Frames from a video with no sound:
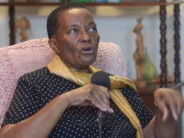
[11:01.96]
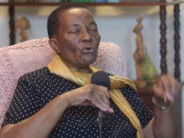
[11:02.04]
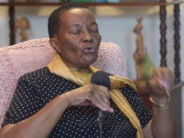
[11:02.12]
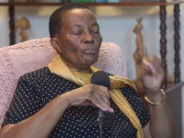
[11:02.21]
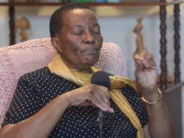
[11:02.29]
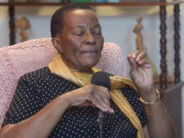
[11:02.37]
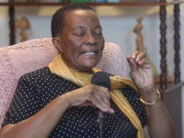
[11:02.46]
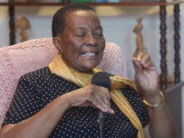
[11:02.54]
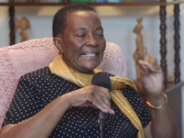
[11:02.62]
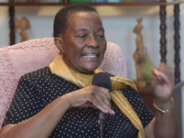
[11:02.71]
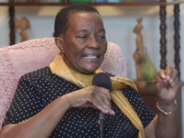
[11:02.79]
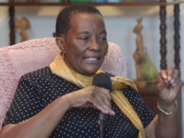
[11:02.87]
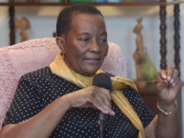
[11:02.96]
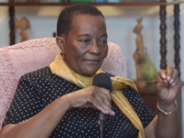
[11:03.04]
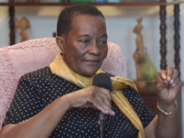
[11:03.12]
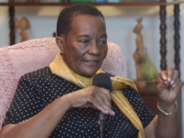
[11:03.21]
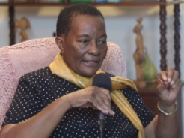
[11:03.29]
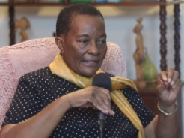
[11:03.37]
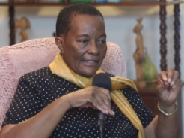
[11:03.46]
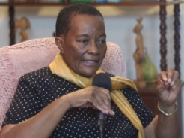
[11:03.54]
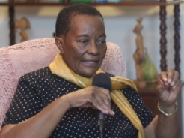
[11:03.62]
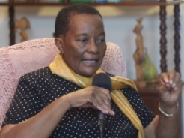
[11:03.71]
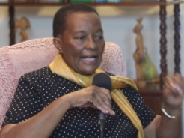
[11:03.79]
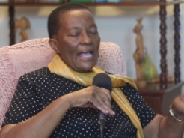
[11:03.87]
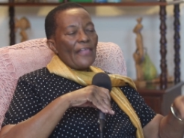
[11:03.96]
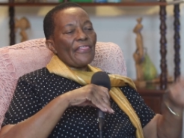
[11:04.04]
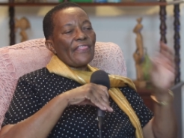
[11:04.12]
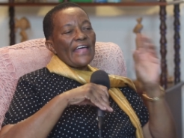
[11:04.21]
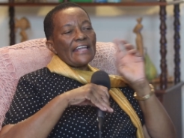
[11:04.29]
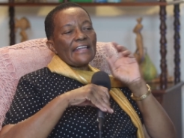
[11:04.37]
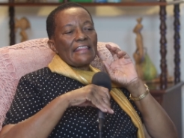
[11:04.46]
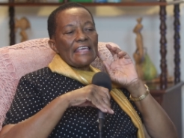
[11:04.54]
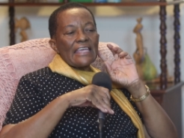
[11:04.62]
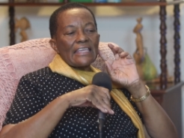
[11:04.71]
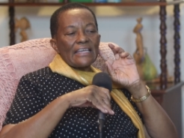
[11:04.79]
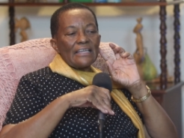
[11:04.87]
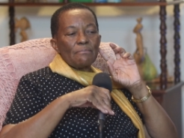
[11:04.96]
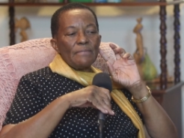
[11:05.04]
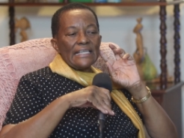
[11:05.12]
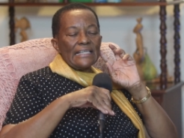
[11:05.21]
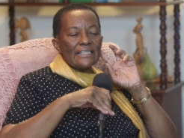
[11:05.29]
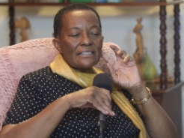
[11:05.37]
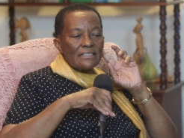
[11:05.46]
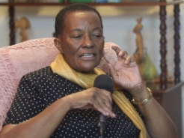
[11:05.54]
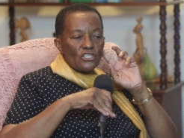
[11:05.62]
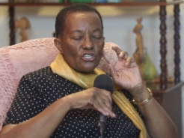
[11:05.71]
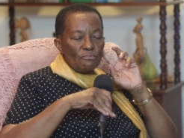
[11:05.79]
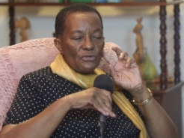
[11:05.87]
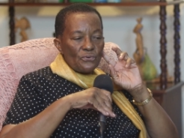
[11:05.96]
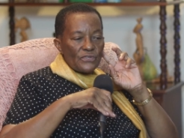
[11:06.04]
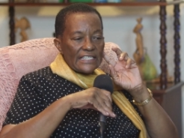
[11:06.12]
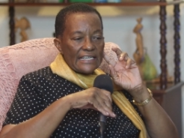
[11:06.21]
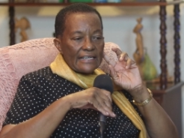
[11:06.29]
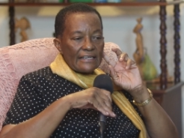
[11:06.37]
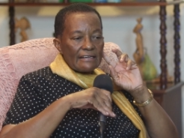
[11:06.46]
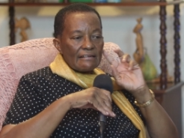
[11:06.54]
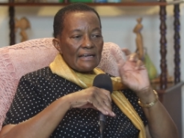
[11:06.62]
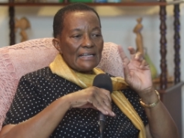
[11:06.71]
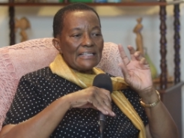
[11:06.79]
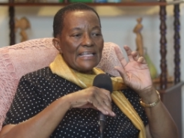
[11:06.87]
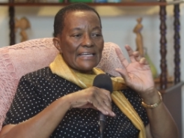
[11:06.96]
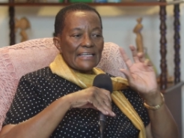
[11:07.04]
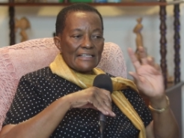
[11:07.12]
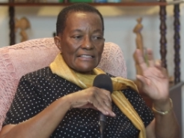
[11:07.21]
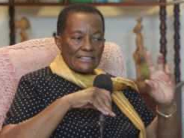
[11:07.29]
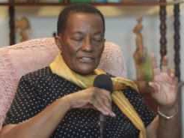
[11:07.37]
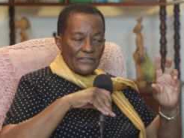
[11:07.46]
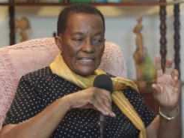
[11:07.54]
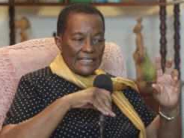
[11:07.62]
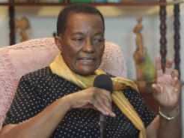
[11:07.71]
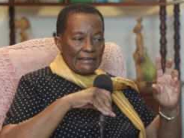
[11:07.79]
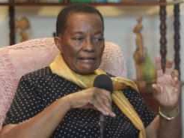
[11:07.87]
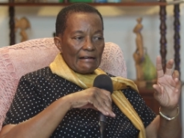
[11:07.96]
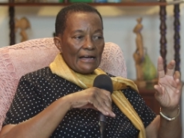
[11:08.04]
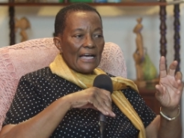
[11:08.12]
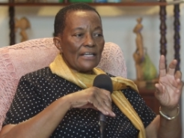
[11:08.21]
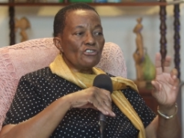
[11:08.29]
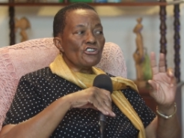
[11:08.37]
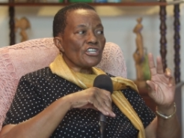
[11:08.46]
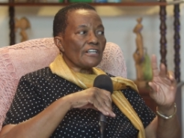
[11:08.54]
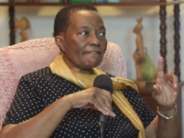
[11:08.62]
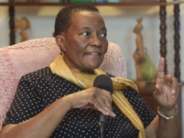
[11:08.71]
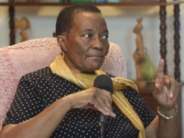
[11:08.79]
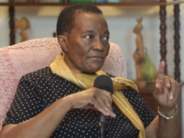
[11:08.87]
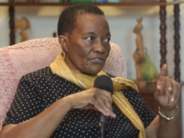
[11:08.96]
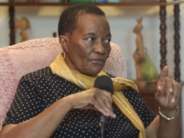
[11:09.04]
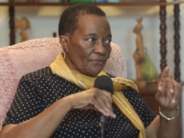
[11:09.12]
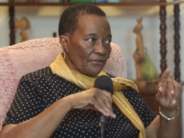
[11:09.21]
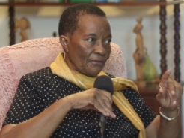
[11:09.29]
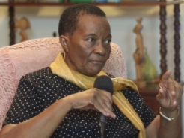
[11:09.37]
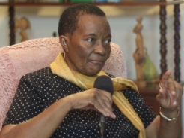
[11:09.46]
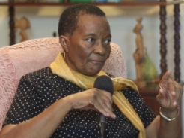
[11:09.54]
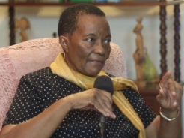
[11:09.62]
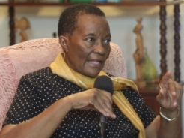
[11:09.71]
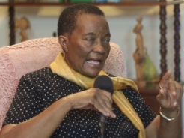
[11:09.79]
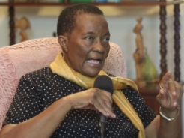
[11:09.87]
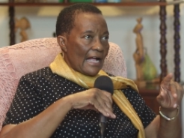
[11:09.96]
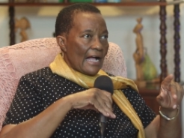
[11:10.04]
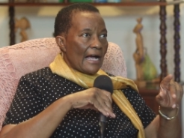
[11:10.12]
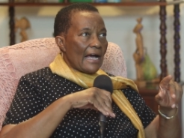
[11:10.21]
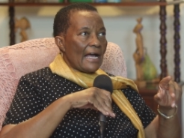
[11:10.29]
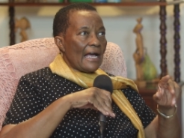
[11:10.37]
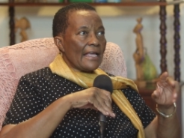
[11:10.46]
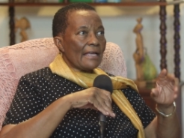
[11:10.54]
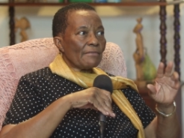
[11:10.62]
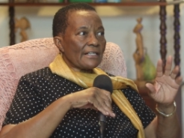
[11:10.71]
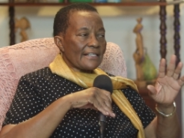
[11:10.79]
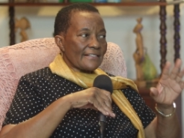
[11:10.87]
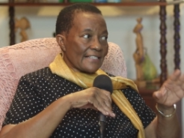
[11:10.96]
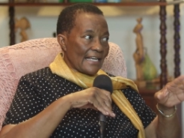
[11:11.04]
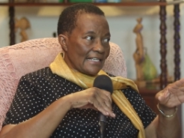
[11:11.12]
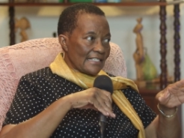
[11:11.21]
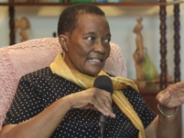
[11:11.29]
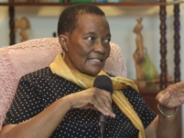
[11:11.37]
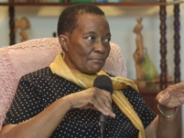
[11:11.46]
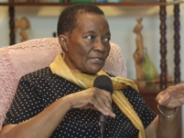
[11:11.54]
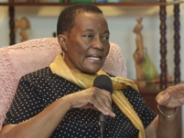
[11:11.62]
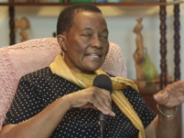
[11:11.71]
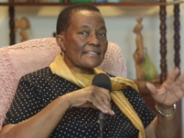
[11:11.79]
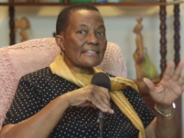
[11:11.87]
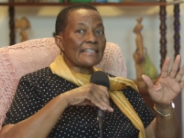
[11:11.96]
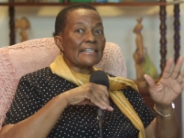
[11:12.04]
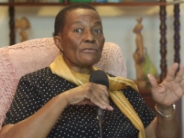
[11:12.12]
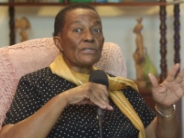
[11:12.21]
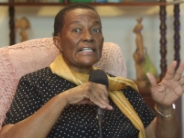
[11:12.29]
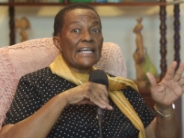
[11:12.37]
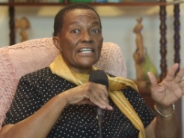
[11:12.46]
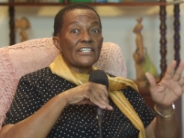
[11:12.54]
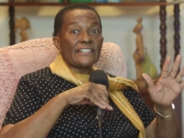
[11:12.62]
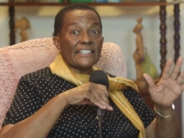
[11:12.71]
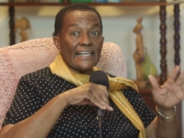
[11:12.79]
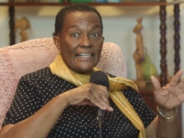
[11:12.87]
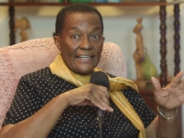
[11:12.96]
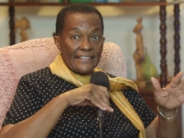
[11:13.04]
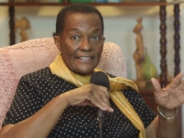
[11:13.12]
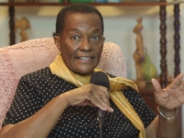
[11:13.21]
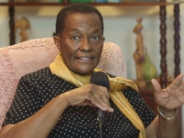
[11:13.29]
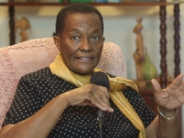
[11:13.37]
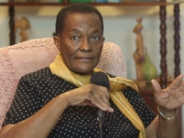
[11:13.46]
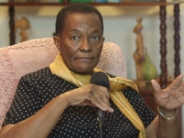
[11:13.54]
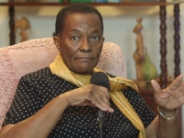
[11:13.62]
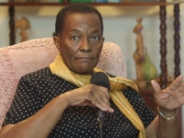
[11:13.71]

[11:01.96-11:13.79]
who believe that they can be listening to music and they can study and none of them suffer. I am not a scientist, but I still would like to challenge that.